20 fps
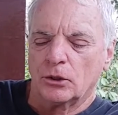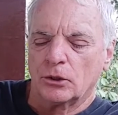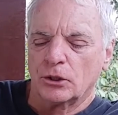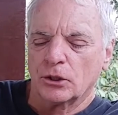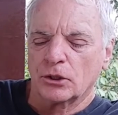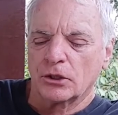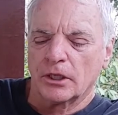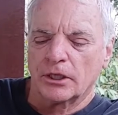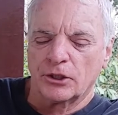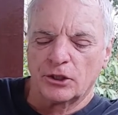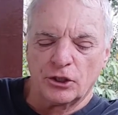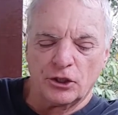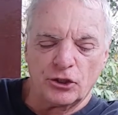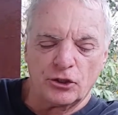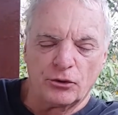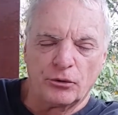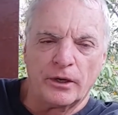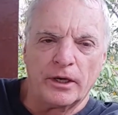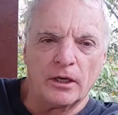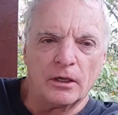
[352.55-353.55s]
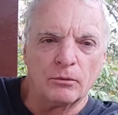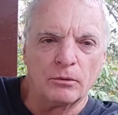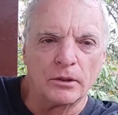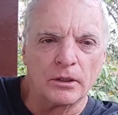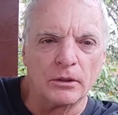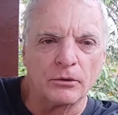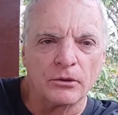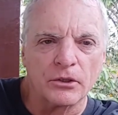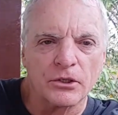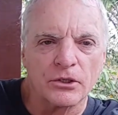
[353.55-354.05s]
Just like ginger ale
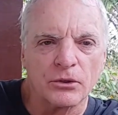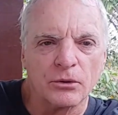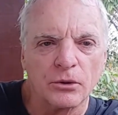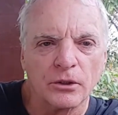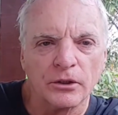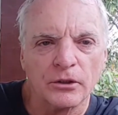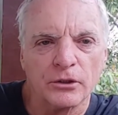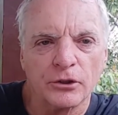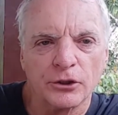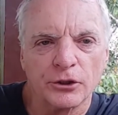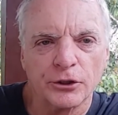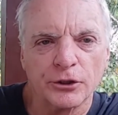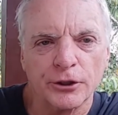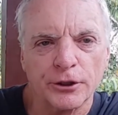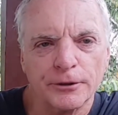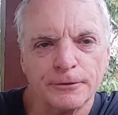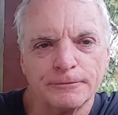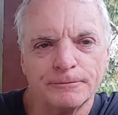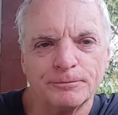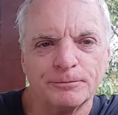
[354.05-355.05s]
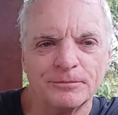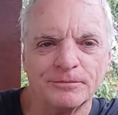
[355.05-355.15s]
without the soda and sugar.